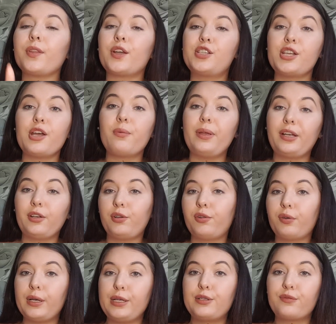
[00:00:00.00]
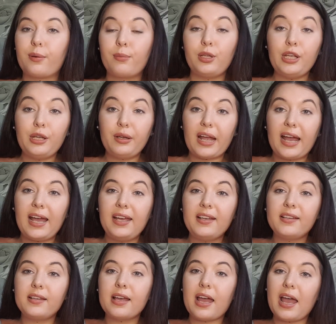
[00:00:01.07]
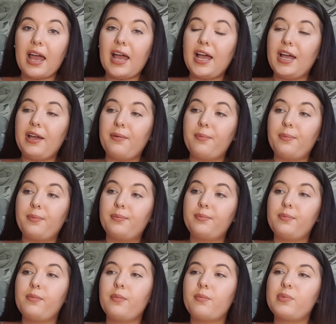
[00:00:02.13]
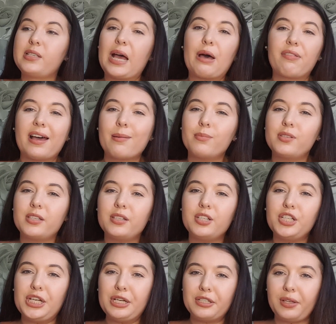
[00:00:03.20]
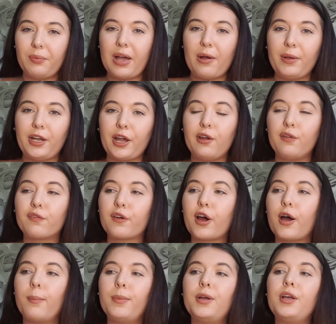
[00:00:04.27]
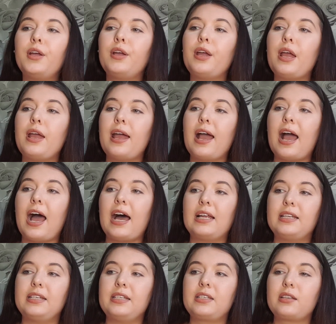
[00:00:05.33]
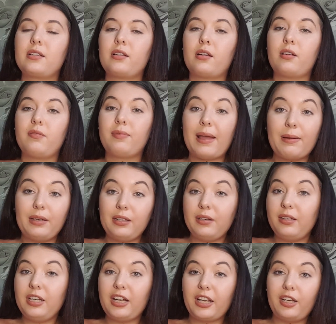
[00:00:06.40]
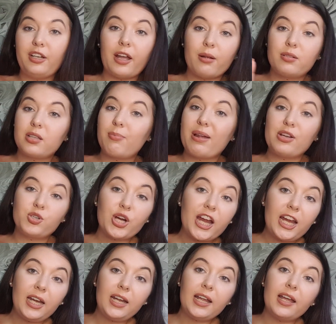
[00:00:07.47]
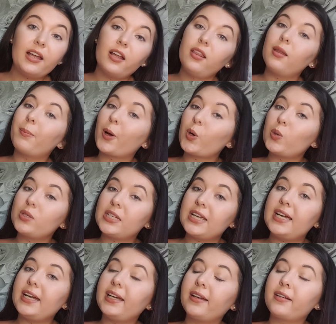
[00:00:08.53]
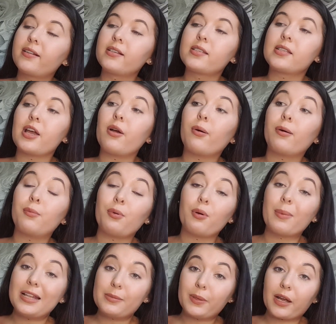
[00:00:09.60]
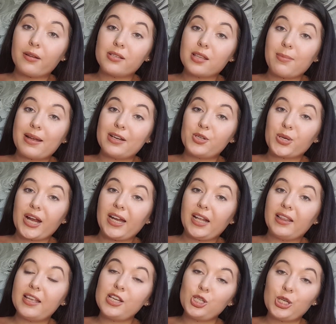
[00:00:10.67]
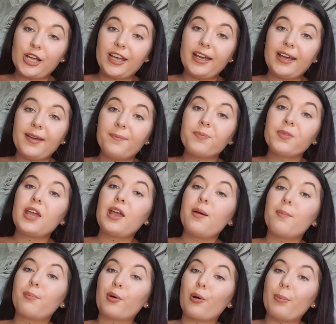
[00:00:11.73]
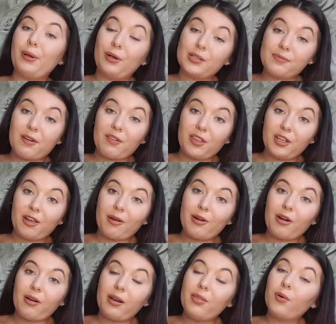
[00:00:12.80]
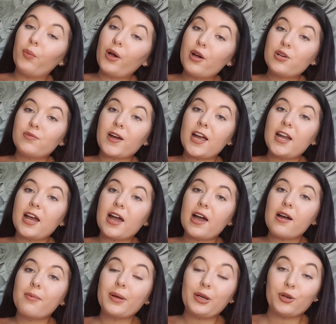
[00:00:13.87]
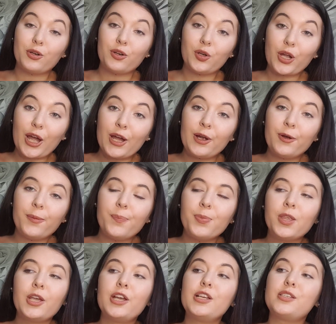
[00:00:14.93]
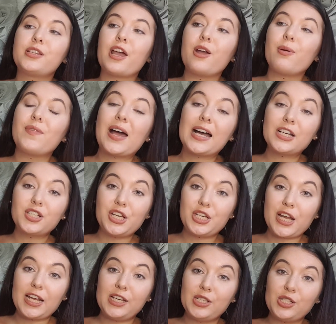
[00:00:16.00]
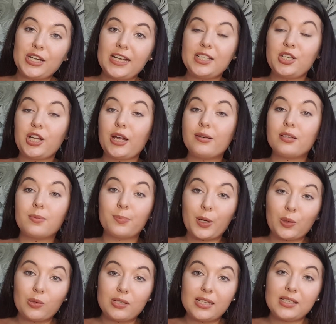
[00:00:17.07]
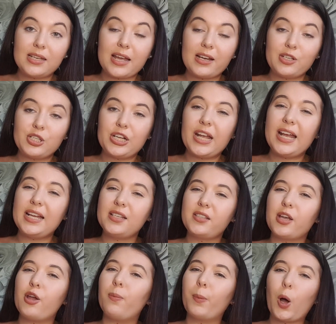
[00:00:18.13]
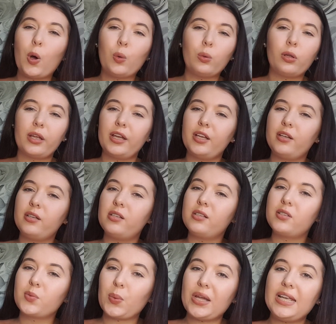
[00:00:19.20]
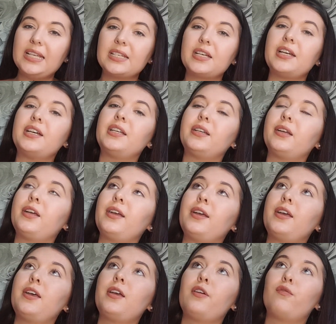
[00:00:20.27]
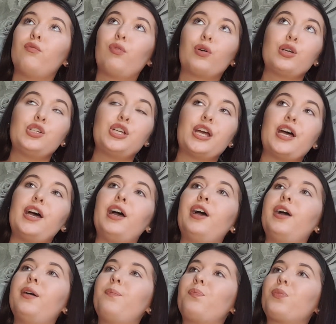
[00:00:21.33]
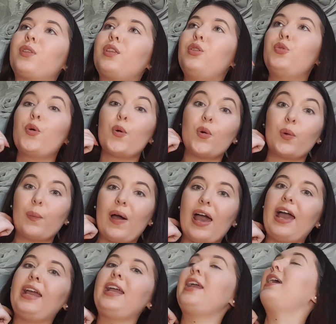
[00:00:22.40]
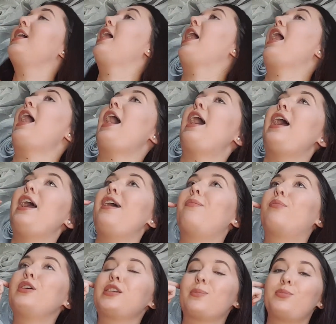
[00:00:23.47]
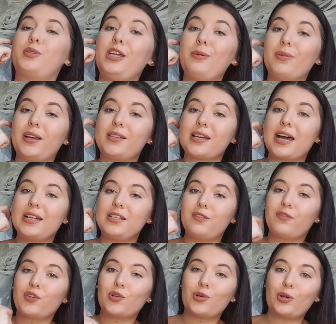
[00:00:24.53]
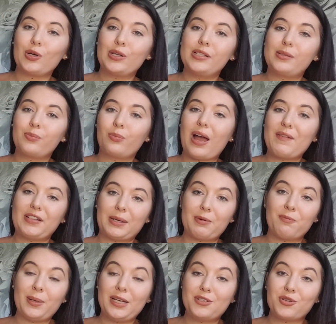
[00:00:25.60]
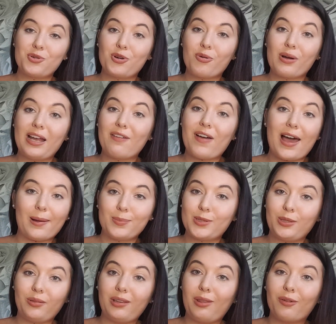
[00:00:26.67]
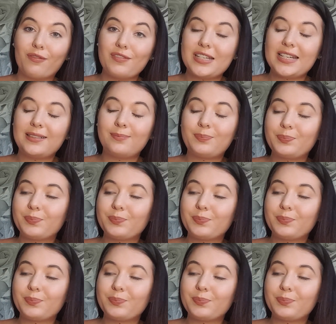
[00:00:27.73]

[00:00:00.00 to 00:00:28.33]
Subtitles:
So we can cruise from the UK. Southampton's usually where we go from. And then you can go to the Mediterranean, the Baltic. So we were meant to be going to the Mediterranean this year, but because of everything going on in the world right now, we couldn't go. So we've actually changed it to go to the Baltics next year. So Poland, Sweden, Russia, Norway, which I'm super excited for because every time I've been to Norway, I've absolutely loved it.